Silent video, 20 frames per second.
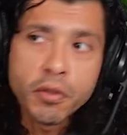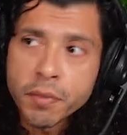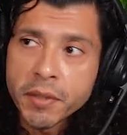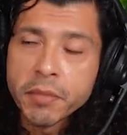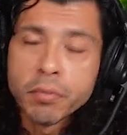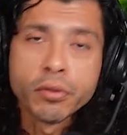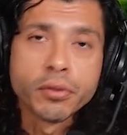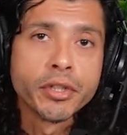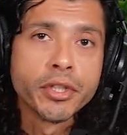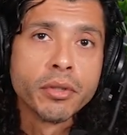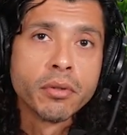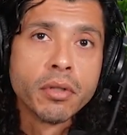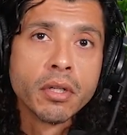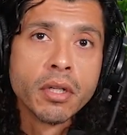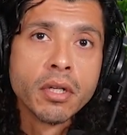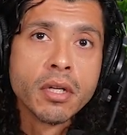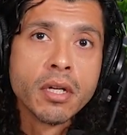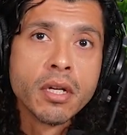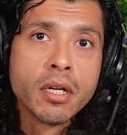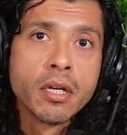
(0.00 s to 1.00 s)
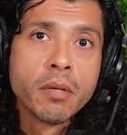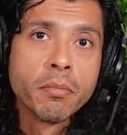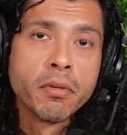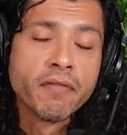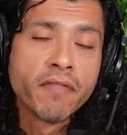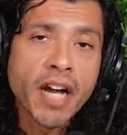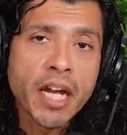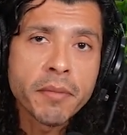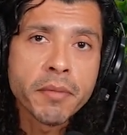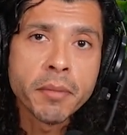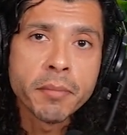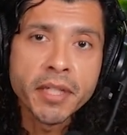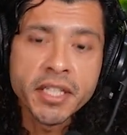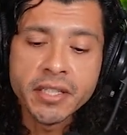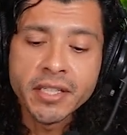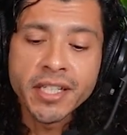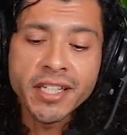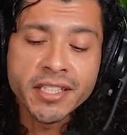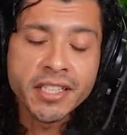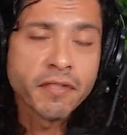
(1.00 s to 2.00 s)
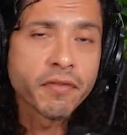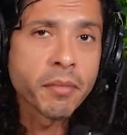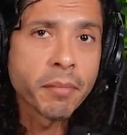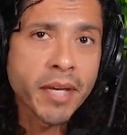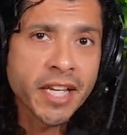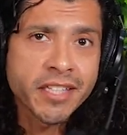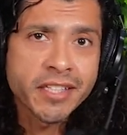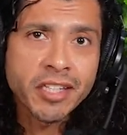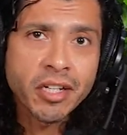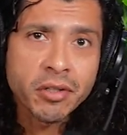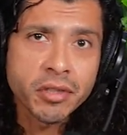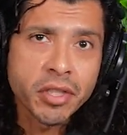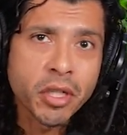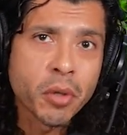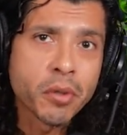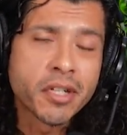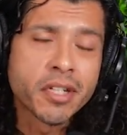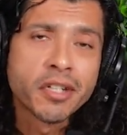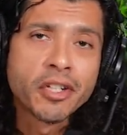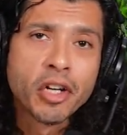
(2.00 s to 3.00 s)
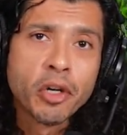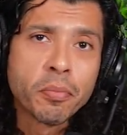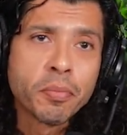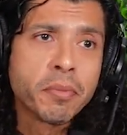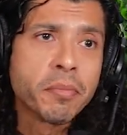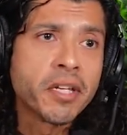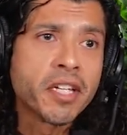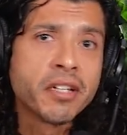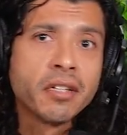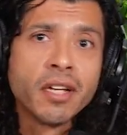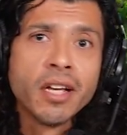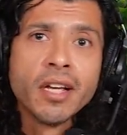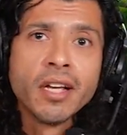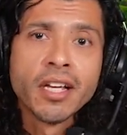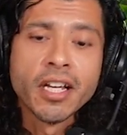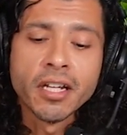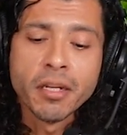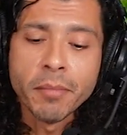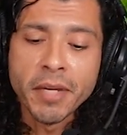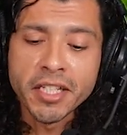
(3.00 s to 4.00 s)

Most people do. But vitamin B6, if it makes serotonin and dopamine,